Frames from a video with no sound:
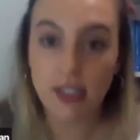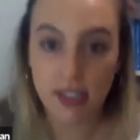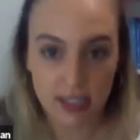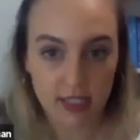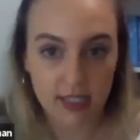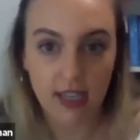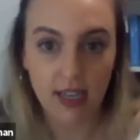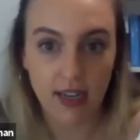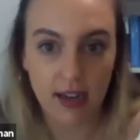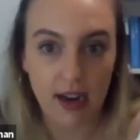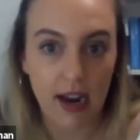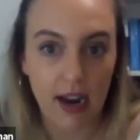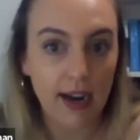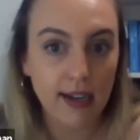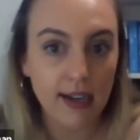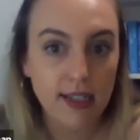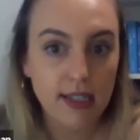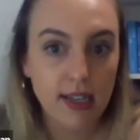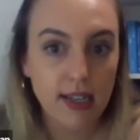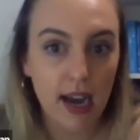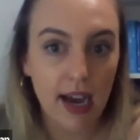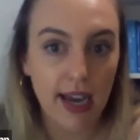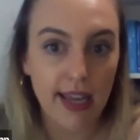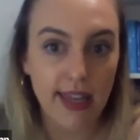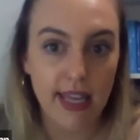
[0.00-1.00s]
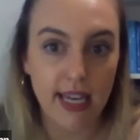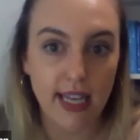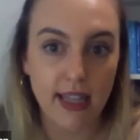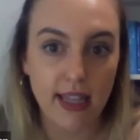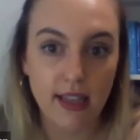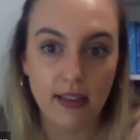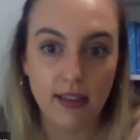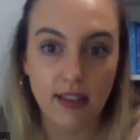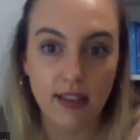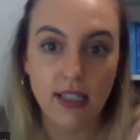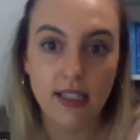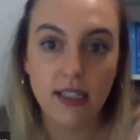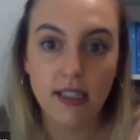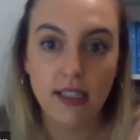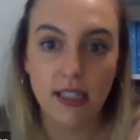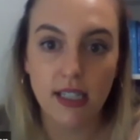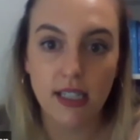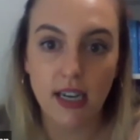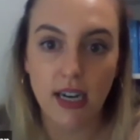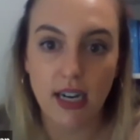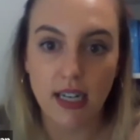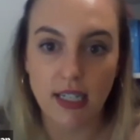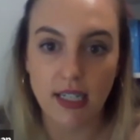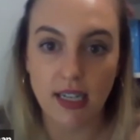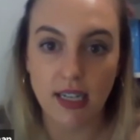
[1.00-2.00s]
a disconnect. I think that this is the
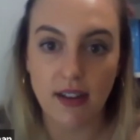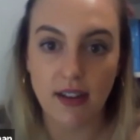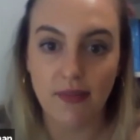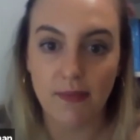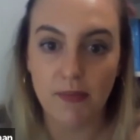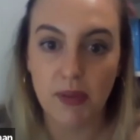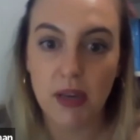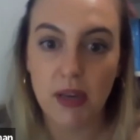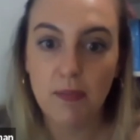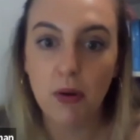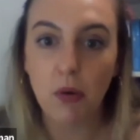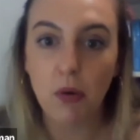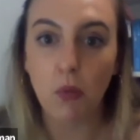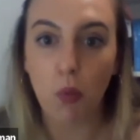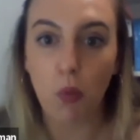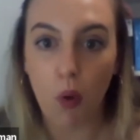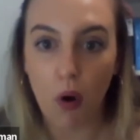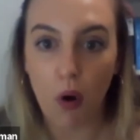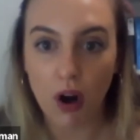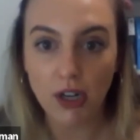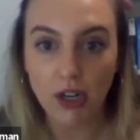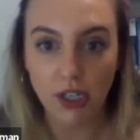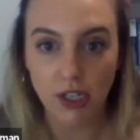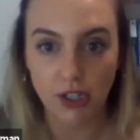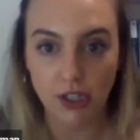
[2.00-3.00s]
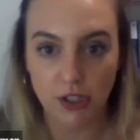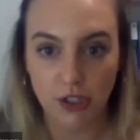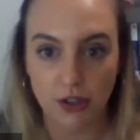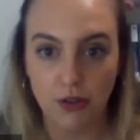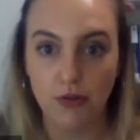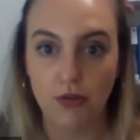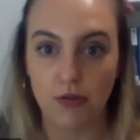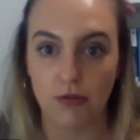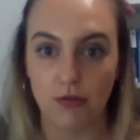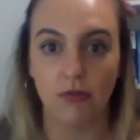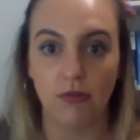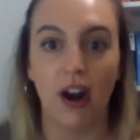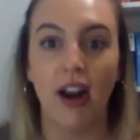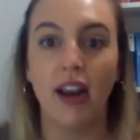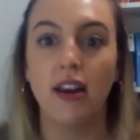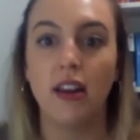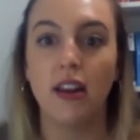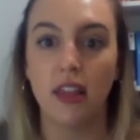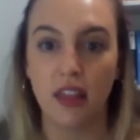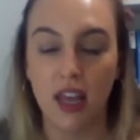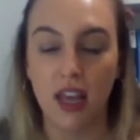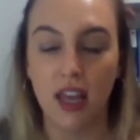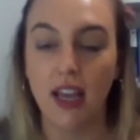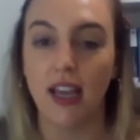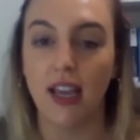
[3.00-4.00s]
idea of people want to do the right
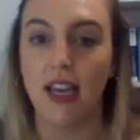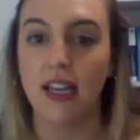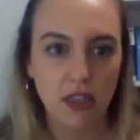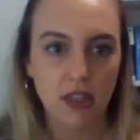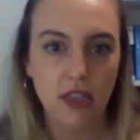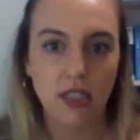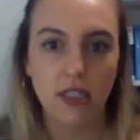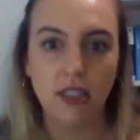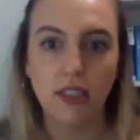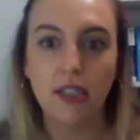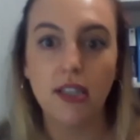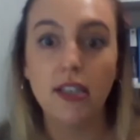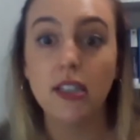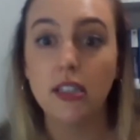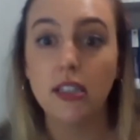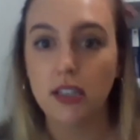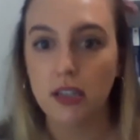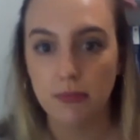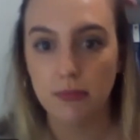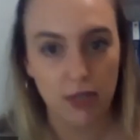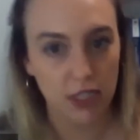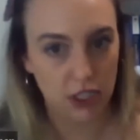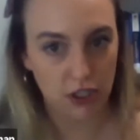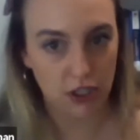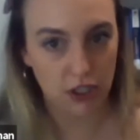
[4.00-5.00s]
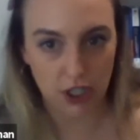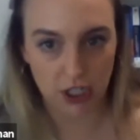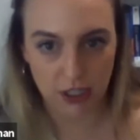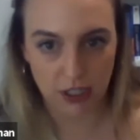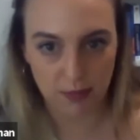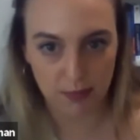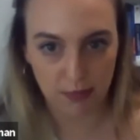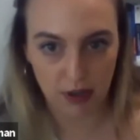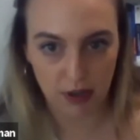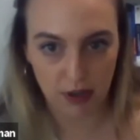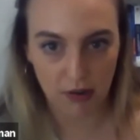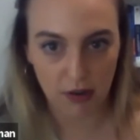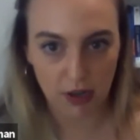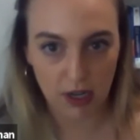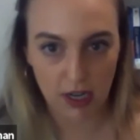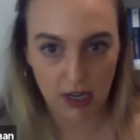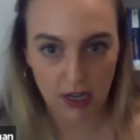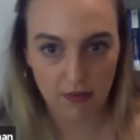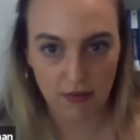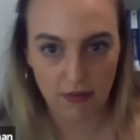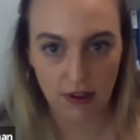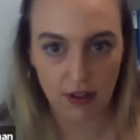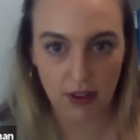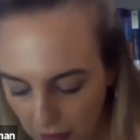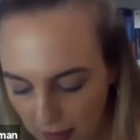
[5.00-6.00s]
thing. The system is just
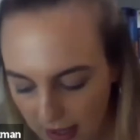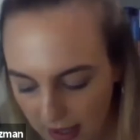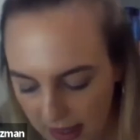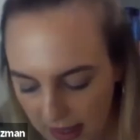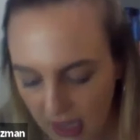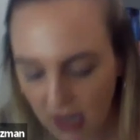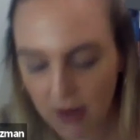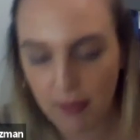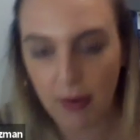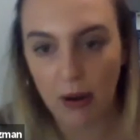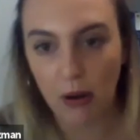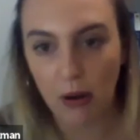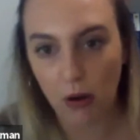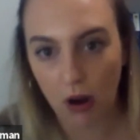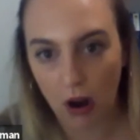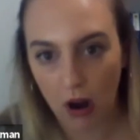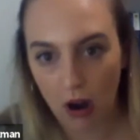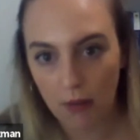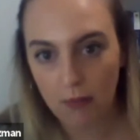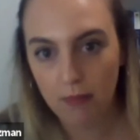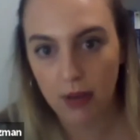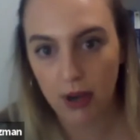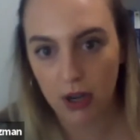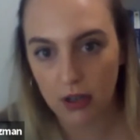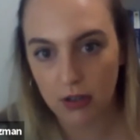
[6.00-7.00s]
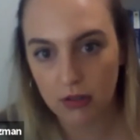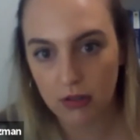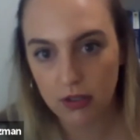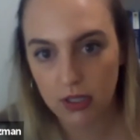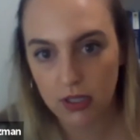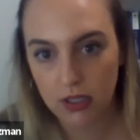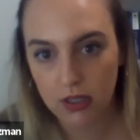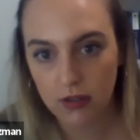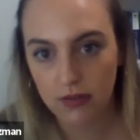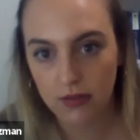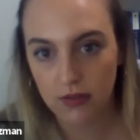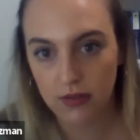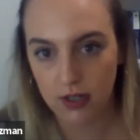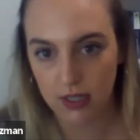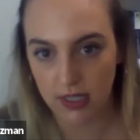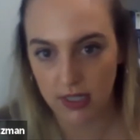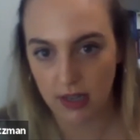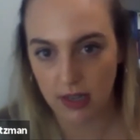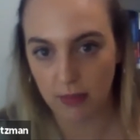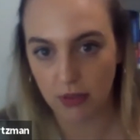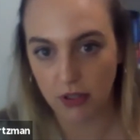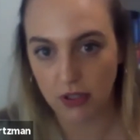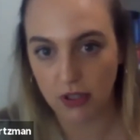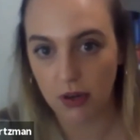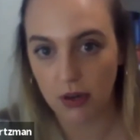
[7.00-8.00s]
broken. When we think about compost, for
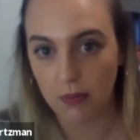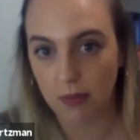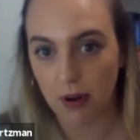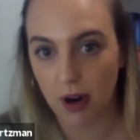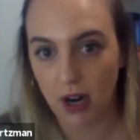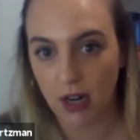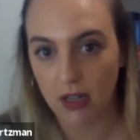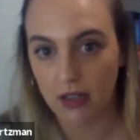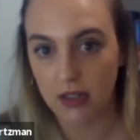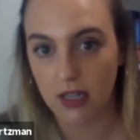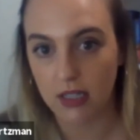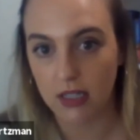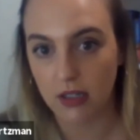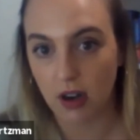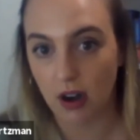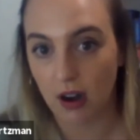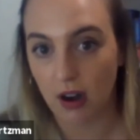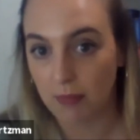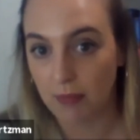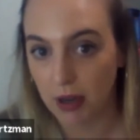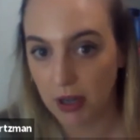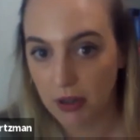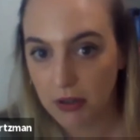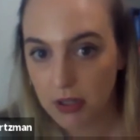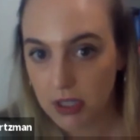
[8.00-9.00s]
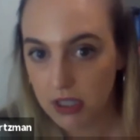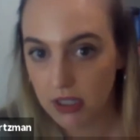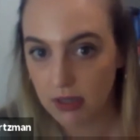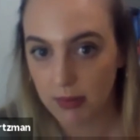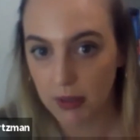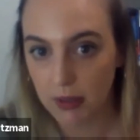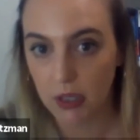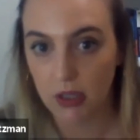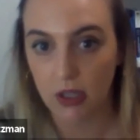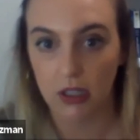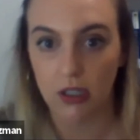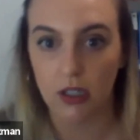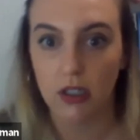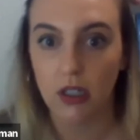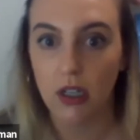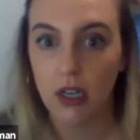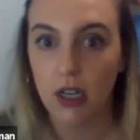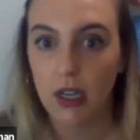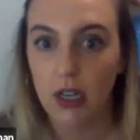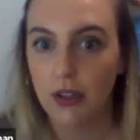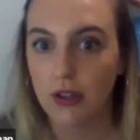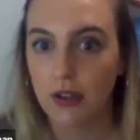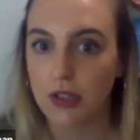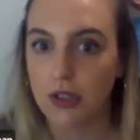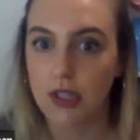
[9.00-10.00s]
example, so a product that's compostable,
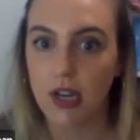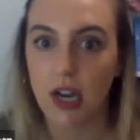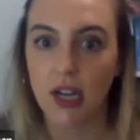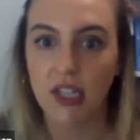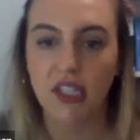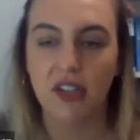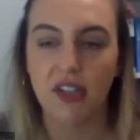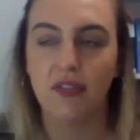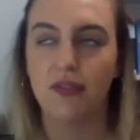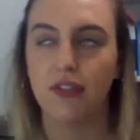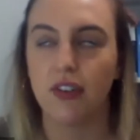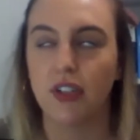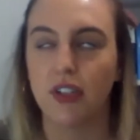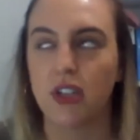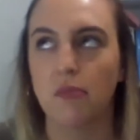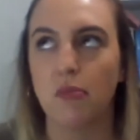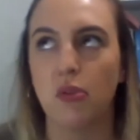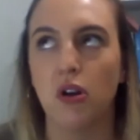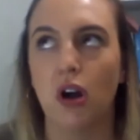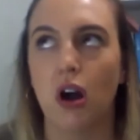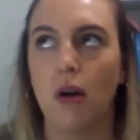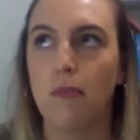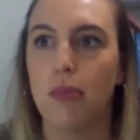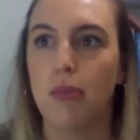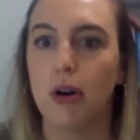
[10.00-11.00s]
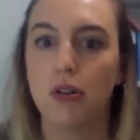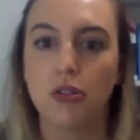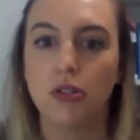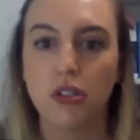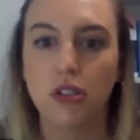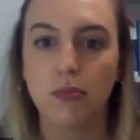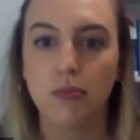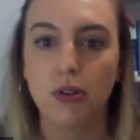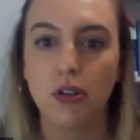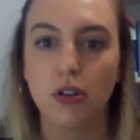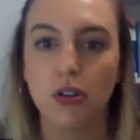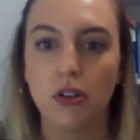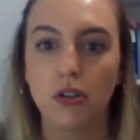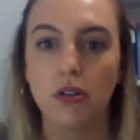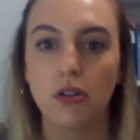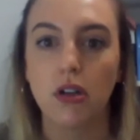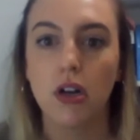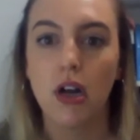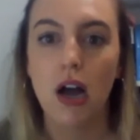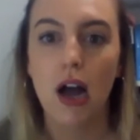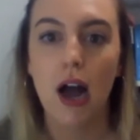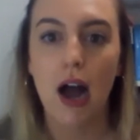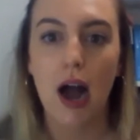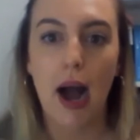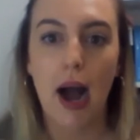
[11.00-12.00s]
there's tons of, for example, compostable